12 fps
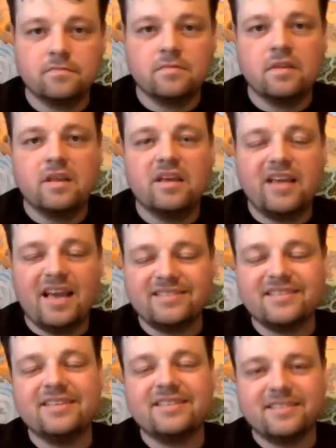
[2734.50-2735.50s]

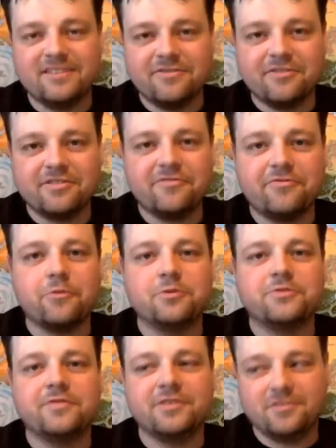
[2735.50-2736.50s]
Yes, it is different than
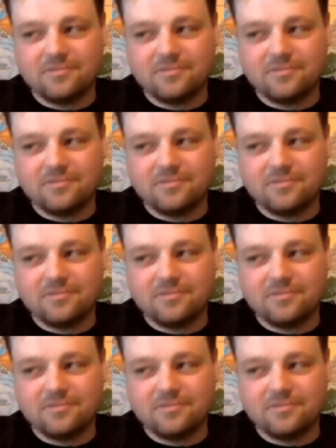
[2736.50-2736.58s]
force field.